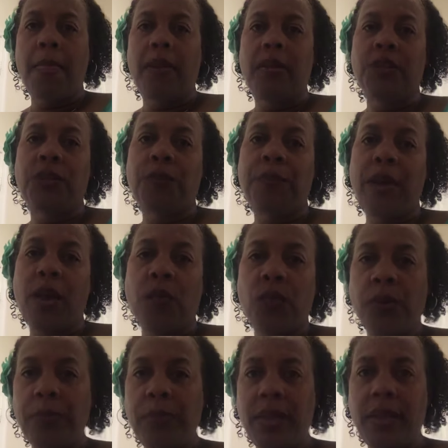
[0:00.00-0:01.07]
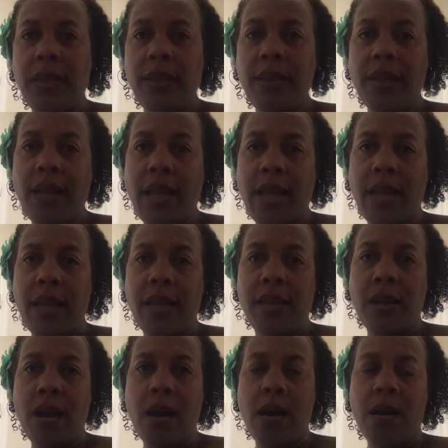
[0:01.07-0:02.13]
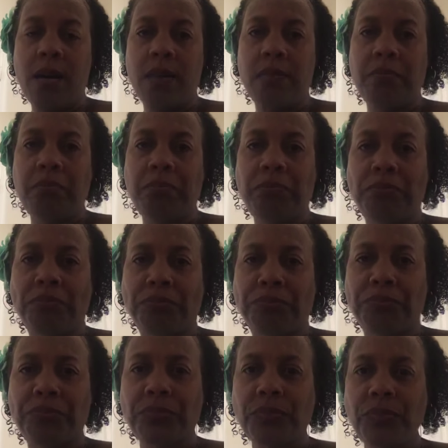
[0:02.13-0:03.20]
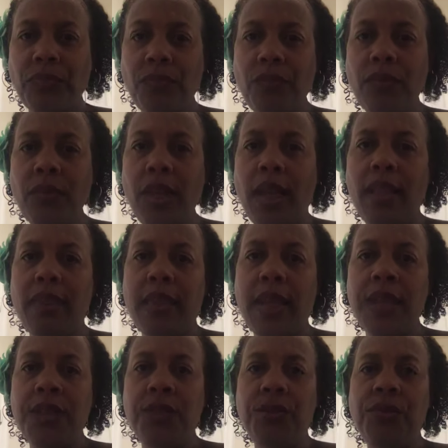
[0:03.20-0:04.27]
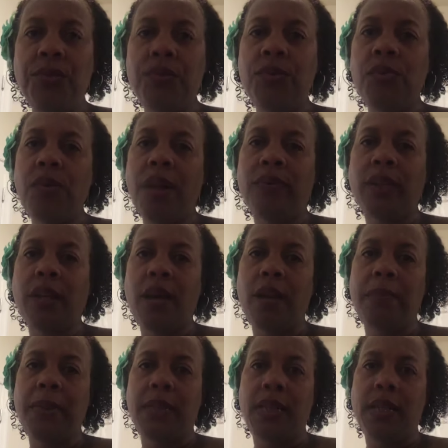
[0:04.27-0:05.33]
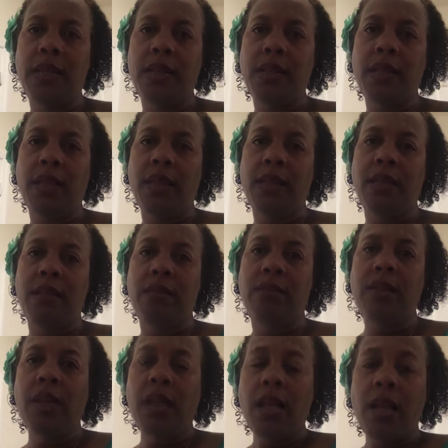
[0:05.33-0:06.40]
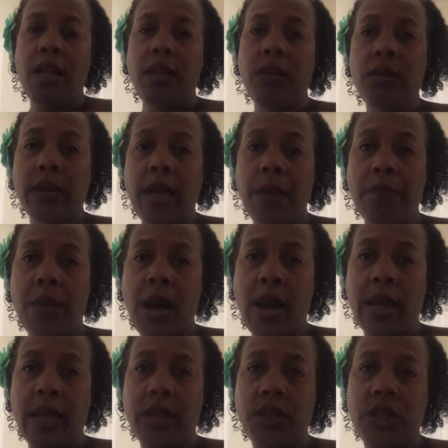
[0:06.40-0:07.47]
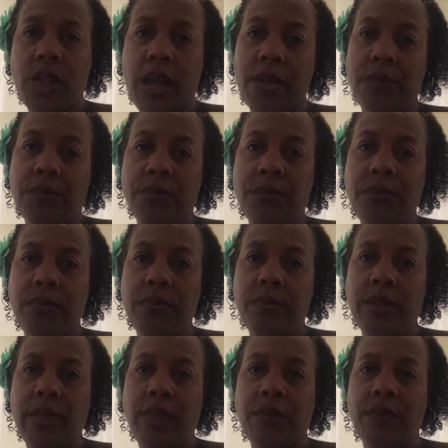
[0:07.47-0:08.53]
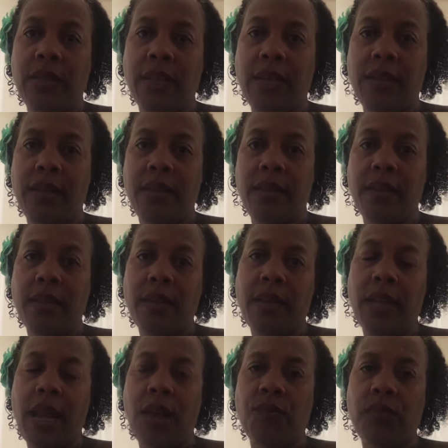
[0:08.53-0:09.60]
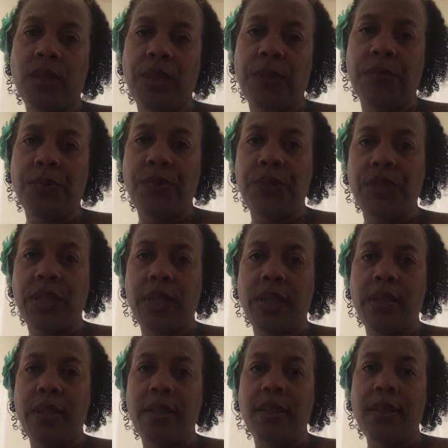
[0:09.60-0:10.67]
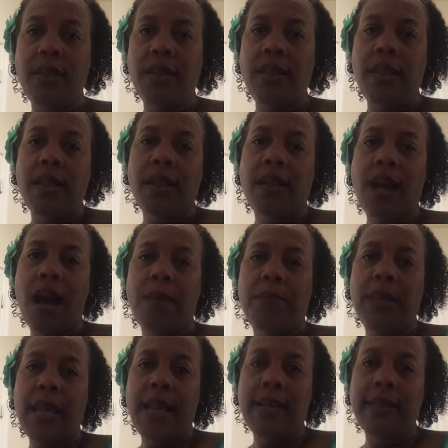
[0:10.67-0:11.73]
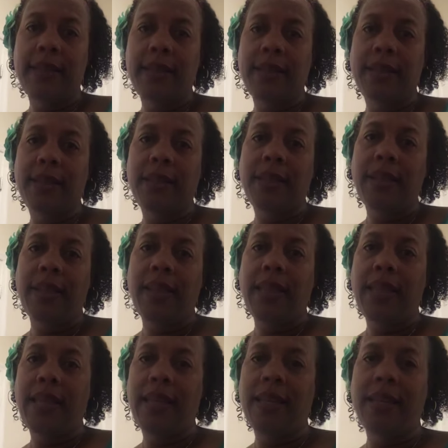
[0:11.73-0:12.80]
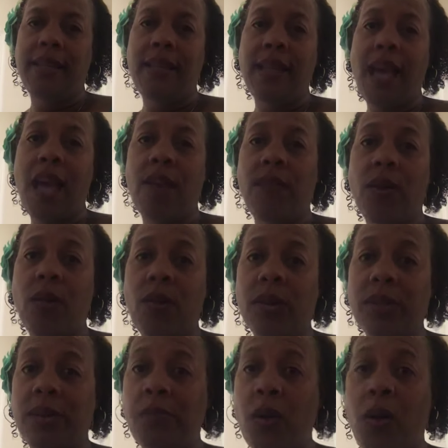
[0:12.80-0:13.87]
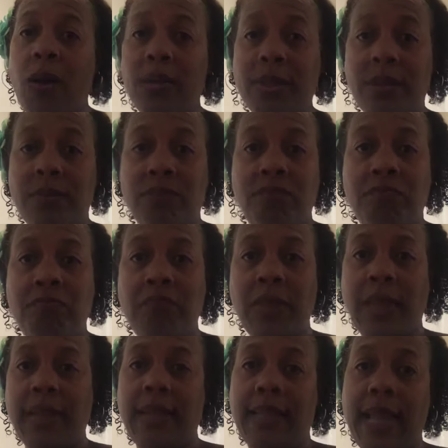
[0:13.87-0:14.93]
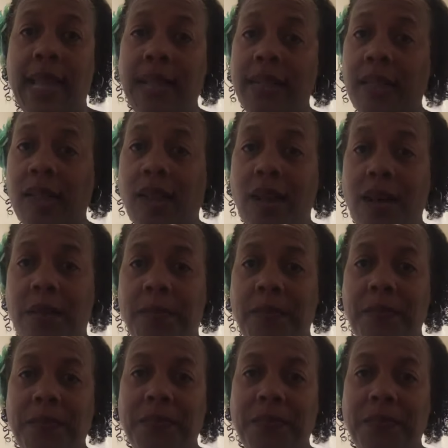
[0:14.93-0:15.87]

So bear with me, and um, thank you, whoever comes in and look at my channel and everything, and I really appreciate it. God bless, and have an awesome, awesome days to come